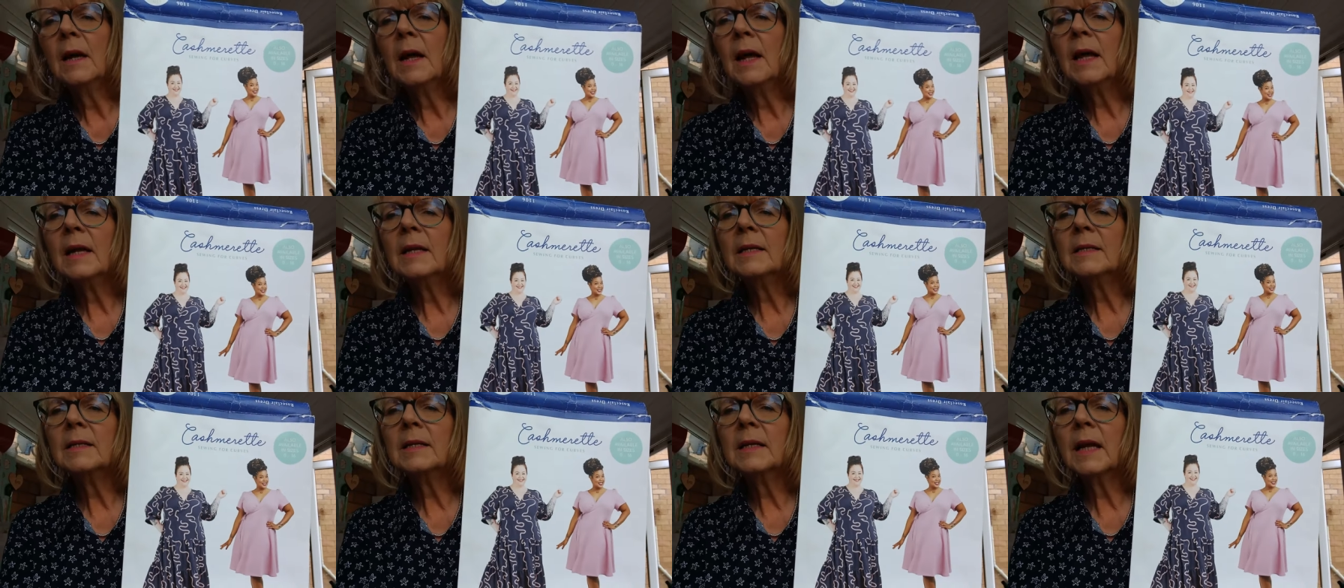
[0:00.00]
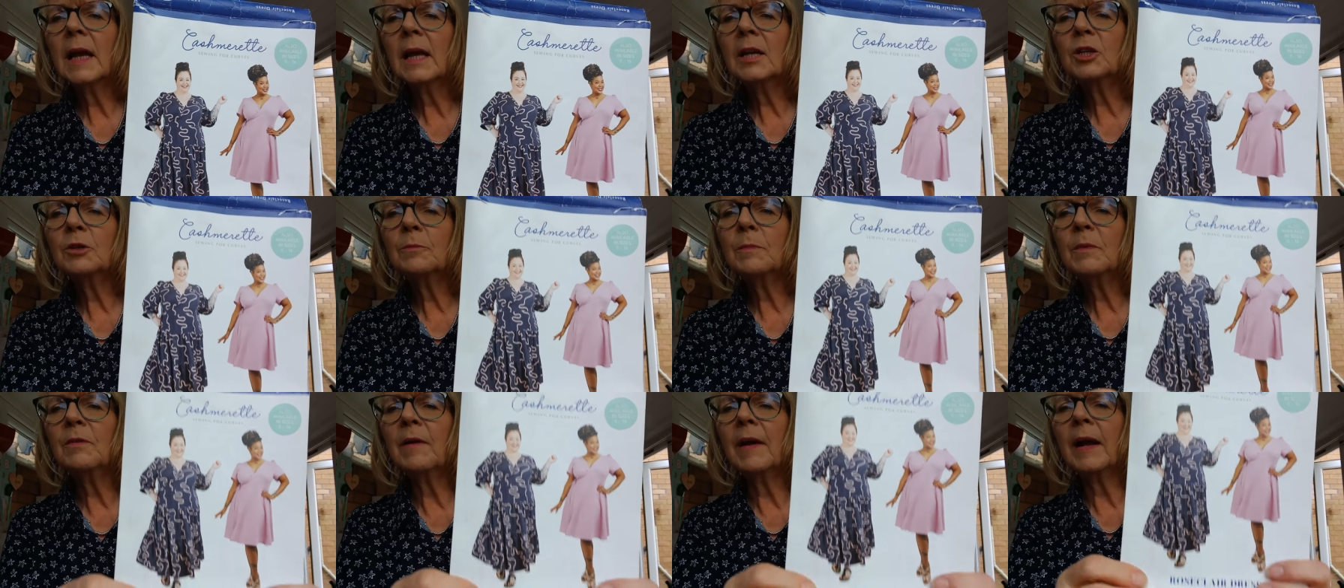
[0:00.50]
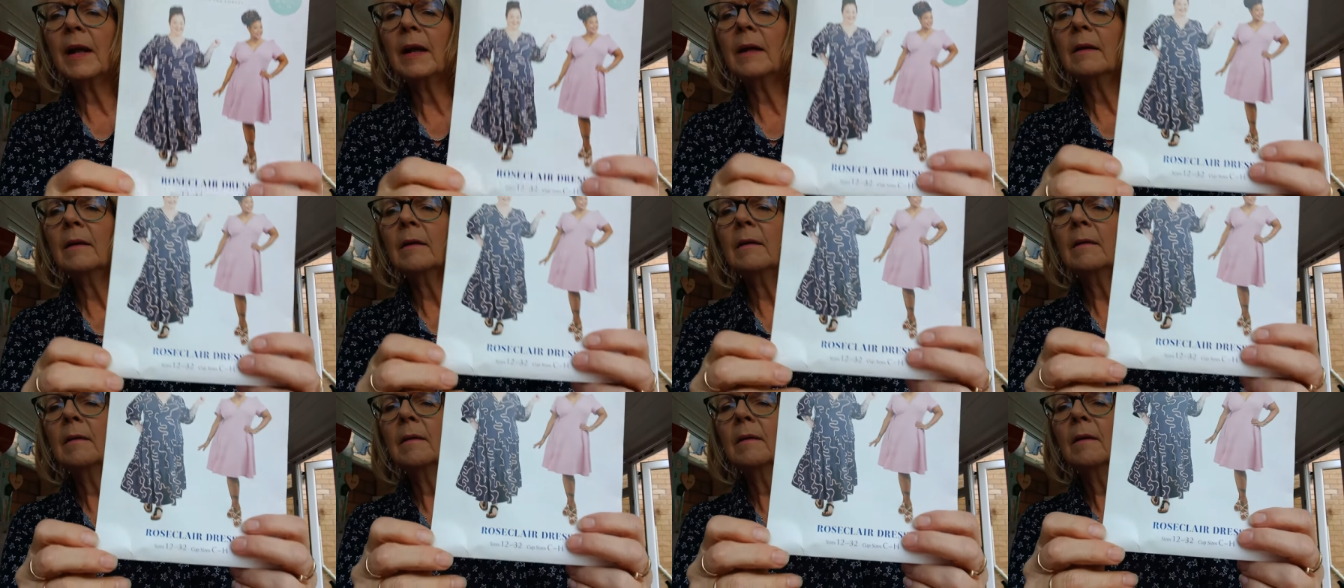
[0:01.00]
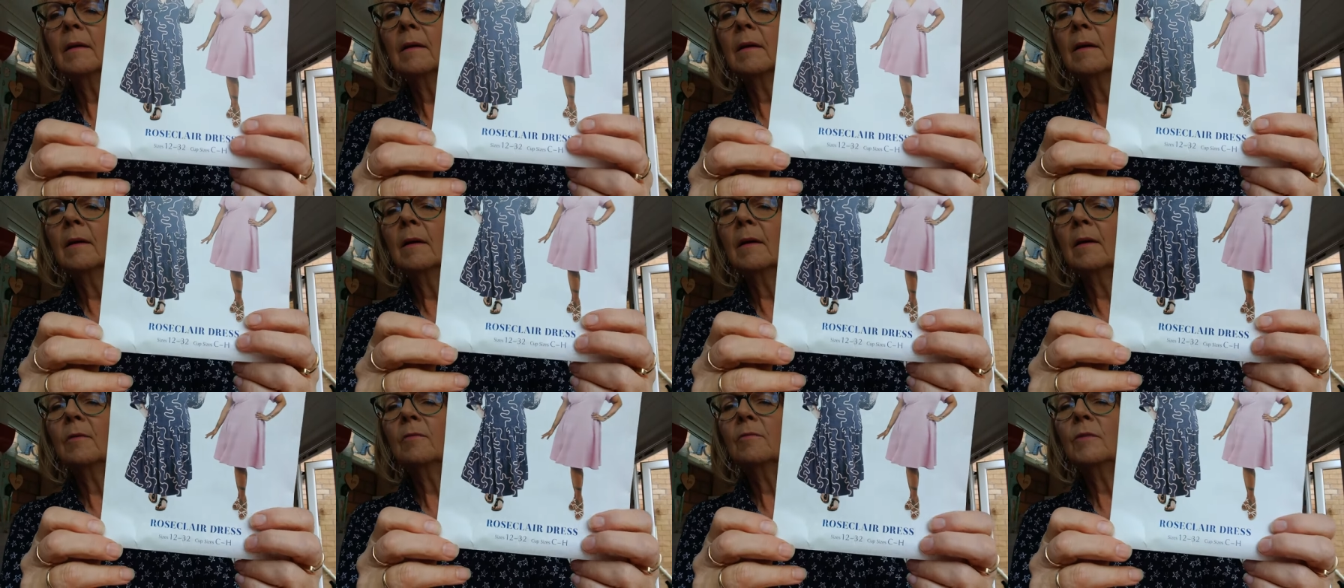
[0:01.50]
It's the Cashmerette
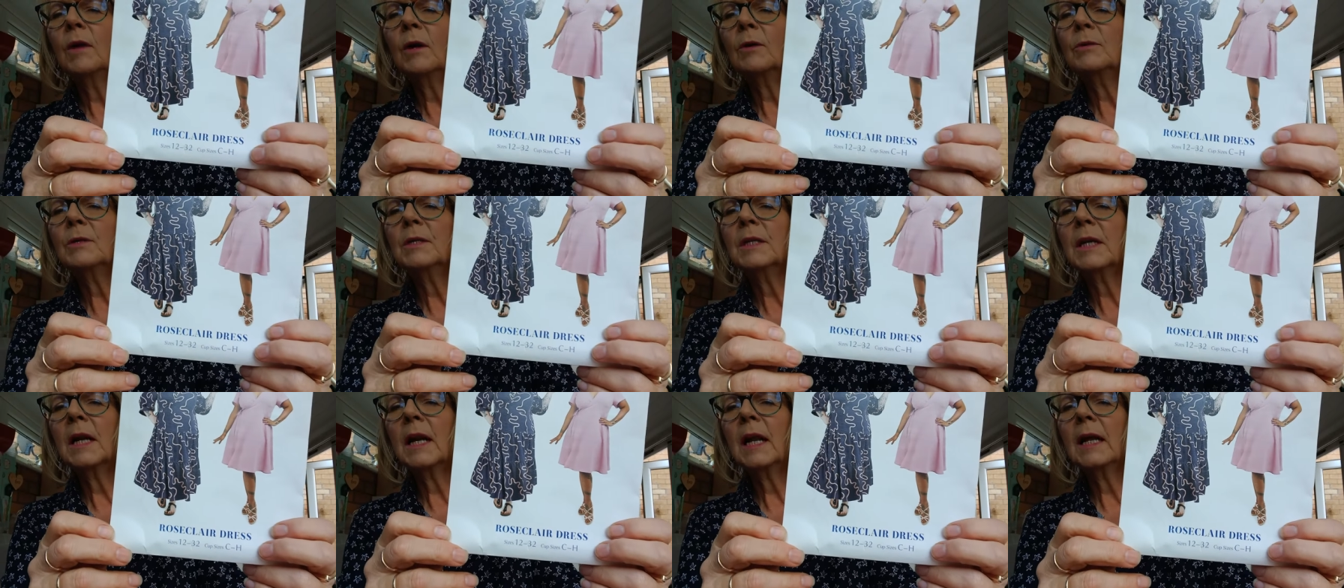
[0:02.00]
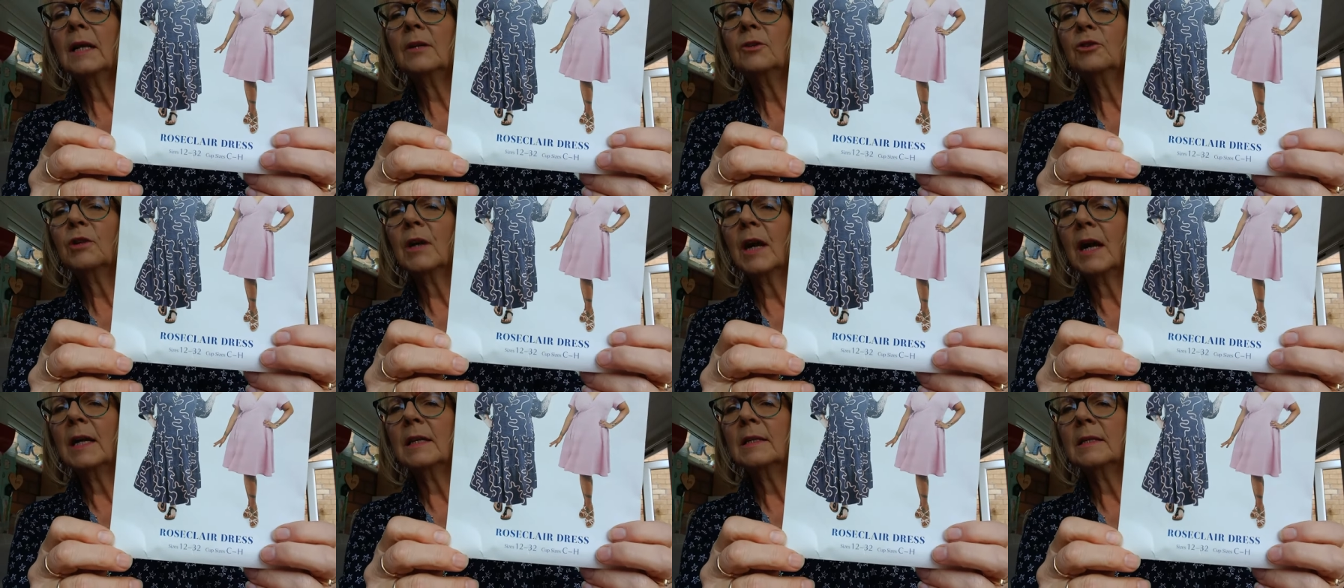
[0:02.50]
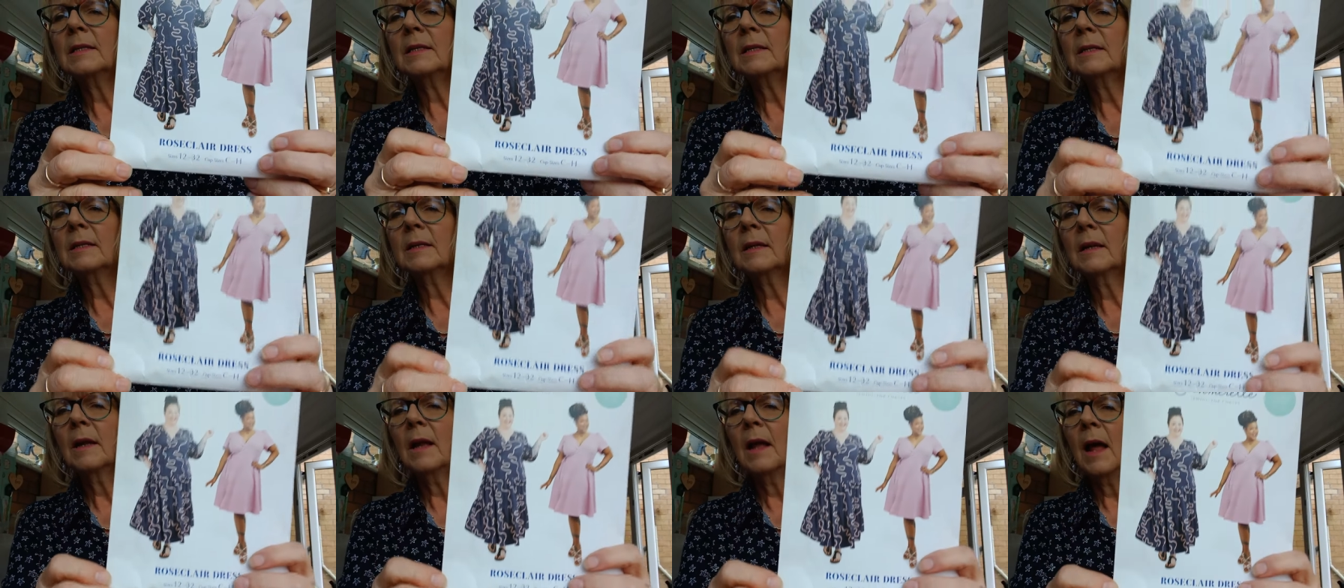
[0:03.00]
Roseclair Dress.